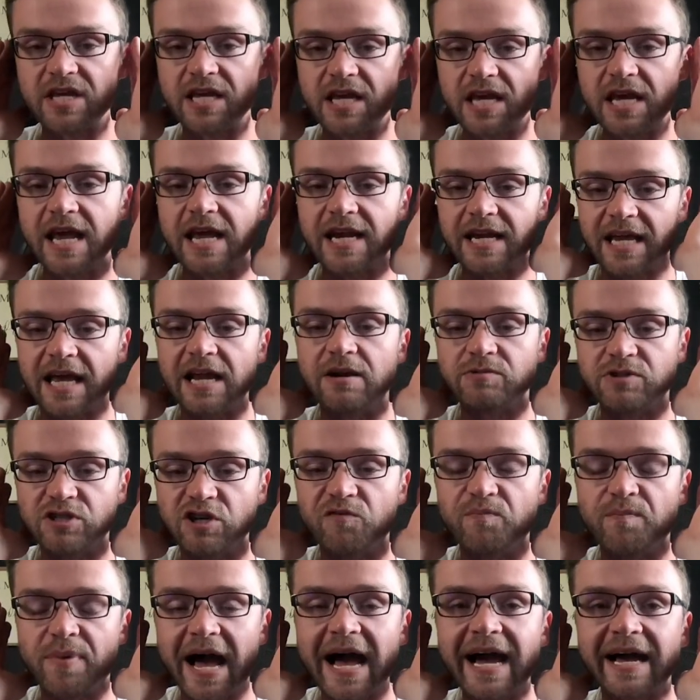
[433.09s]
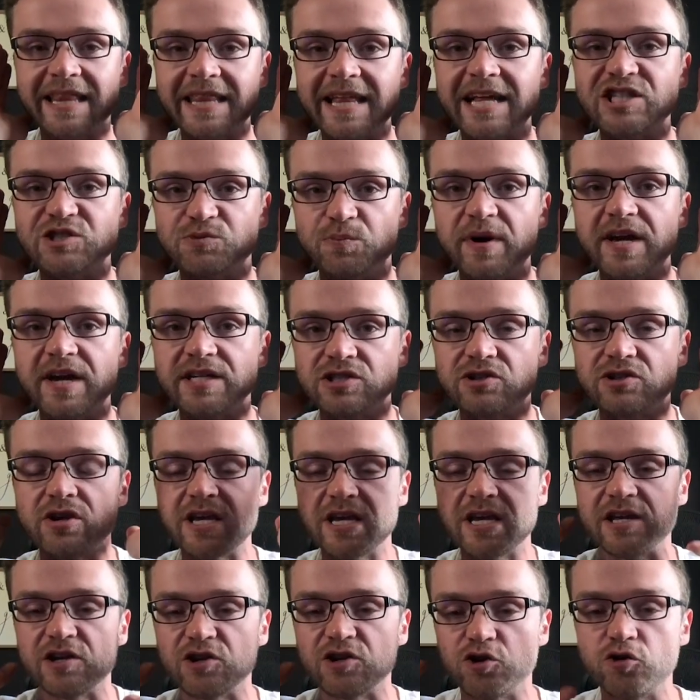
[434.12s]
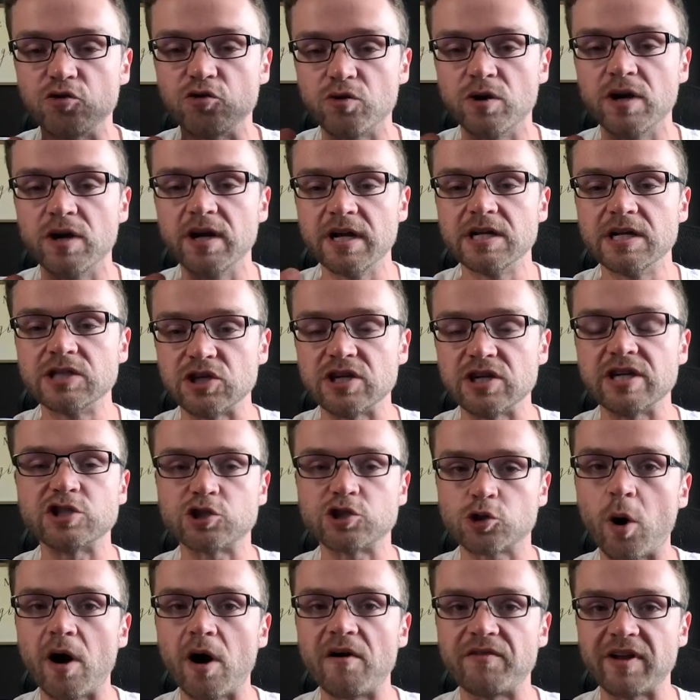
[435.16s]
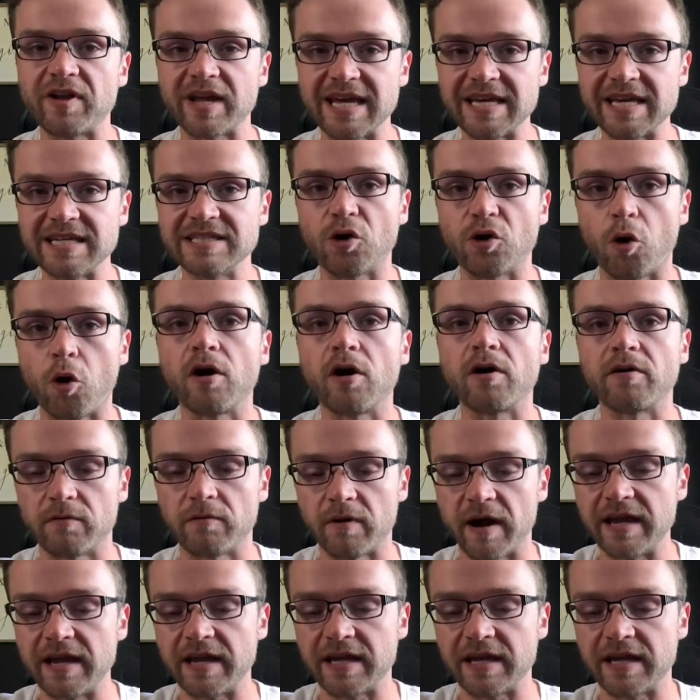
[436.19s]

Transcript: he can to get himself back in that space so he can show off like his art, right?